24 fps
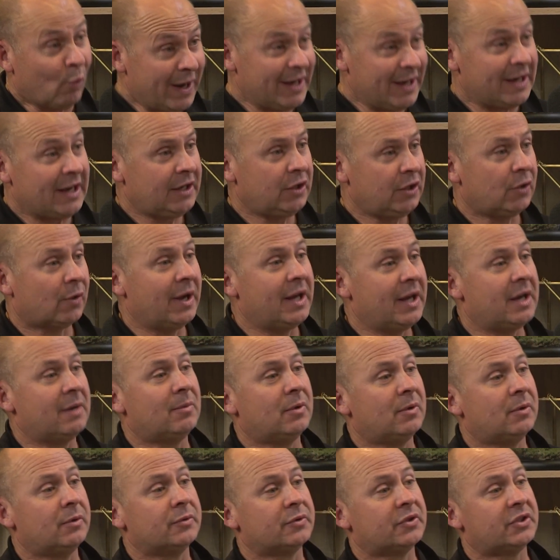weaning your
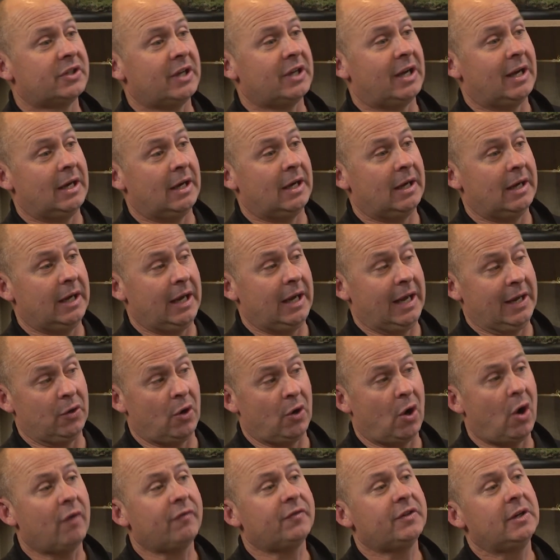animals uh, and
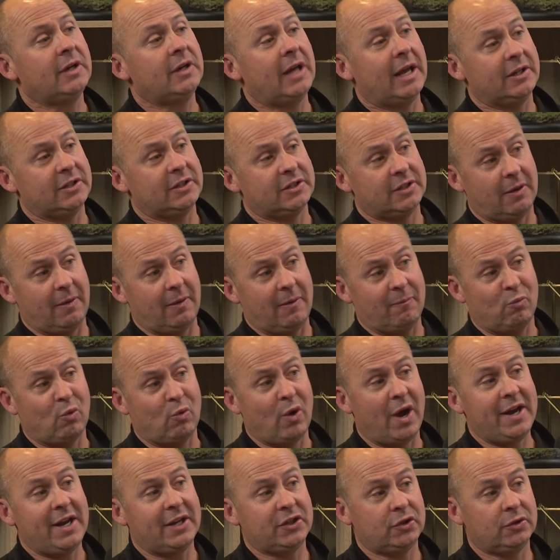often as
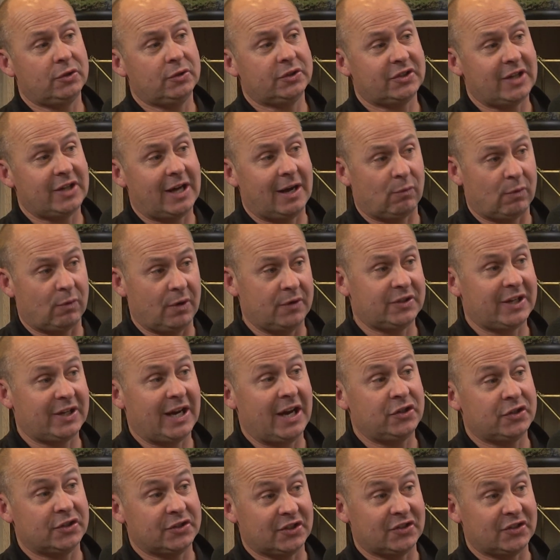right as you start
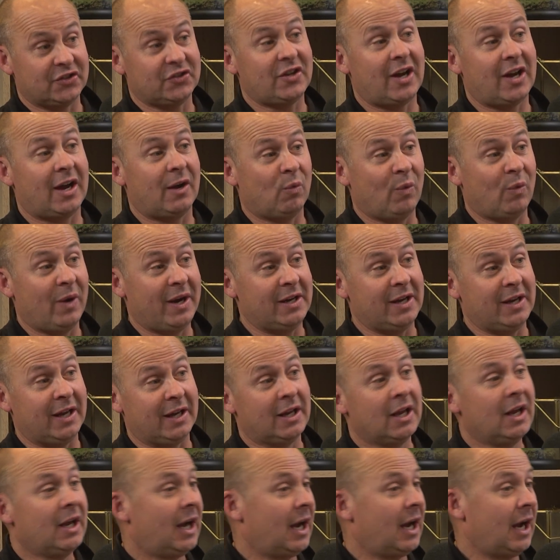rotations and start weaning,
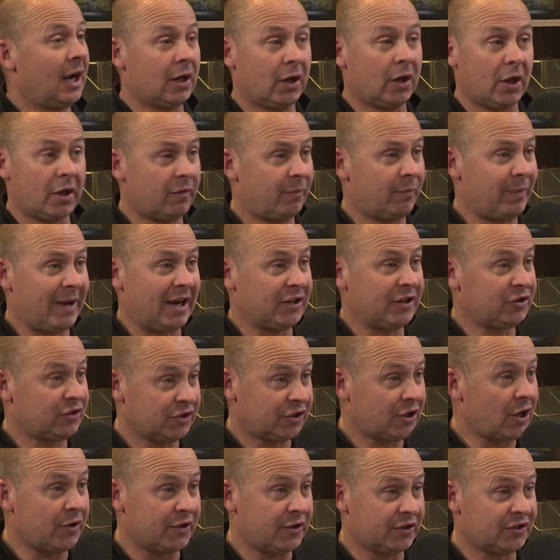a lot of pastures
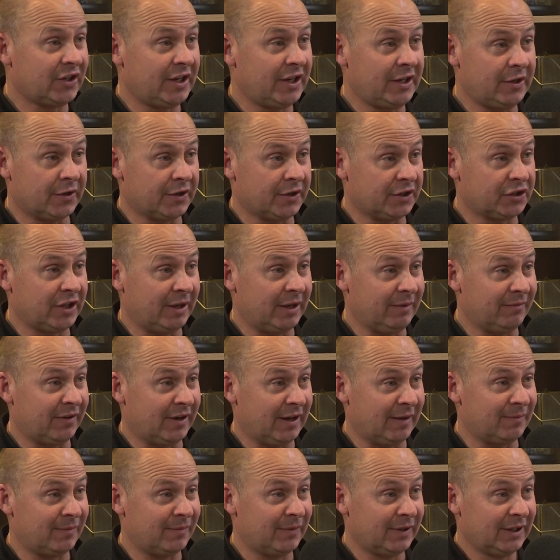go to seed on a sheep
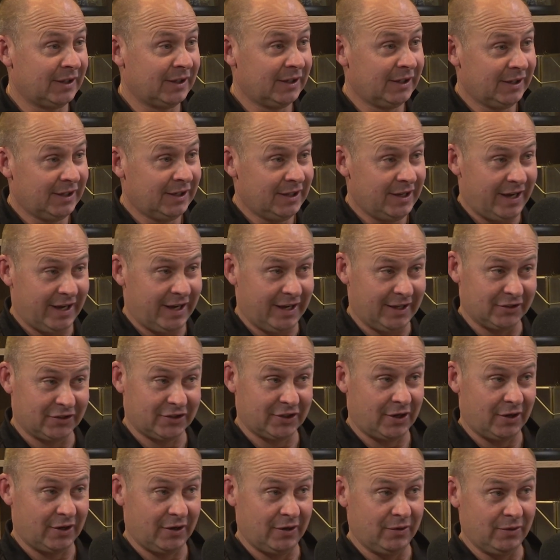farm. And
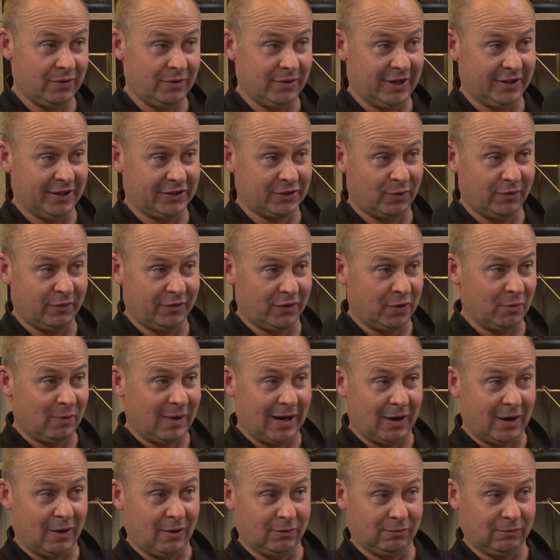so it's all very
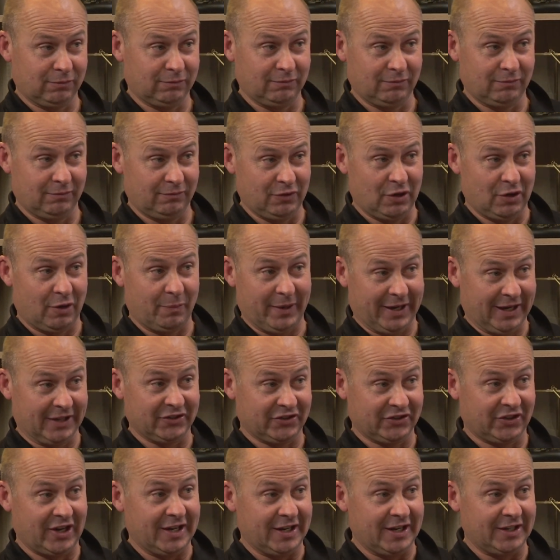well not being in
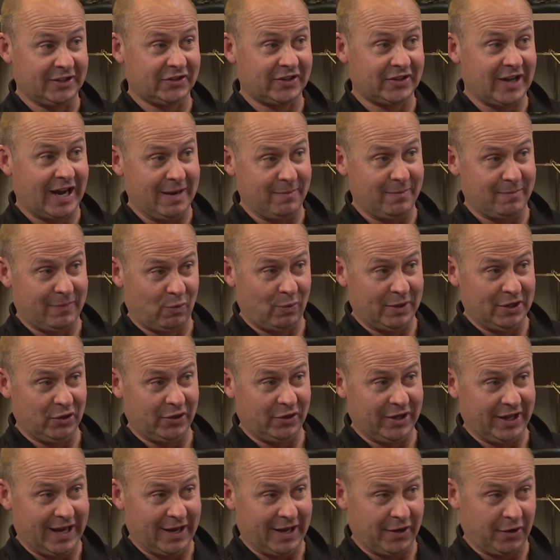seedy state, but when you
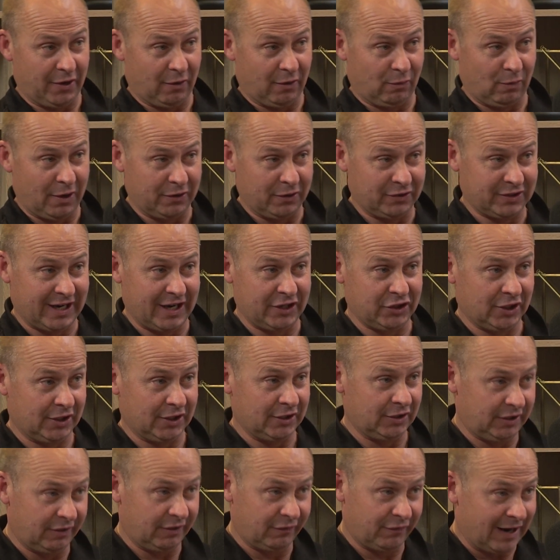get out on a
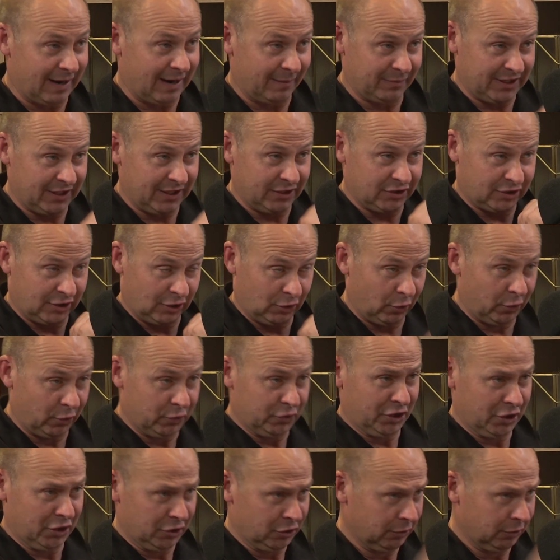rotation, your farm tends to lose